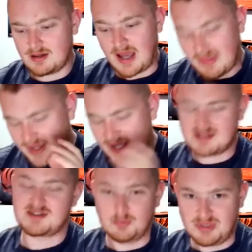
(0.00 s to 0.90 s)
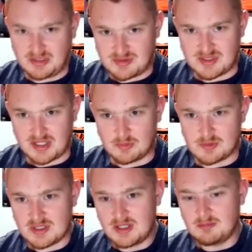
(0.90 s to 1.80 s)
I think I'd still pick the
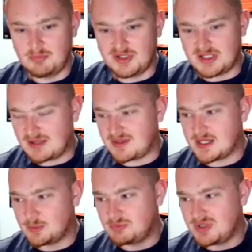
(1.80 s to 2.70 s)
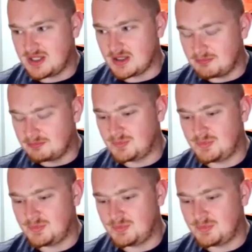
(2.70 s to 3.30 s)
Steelers, but I think it would be a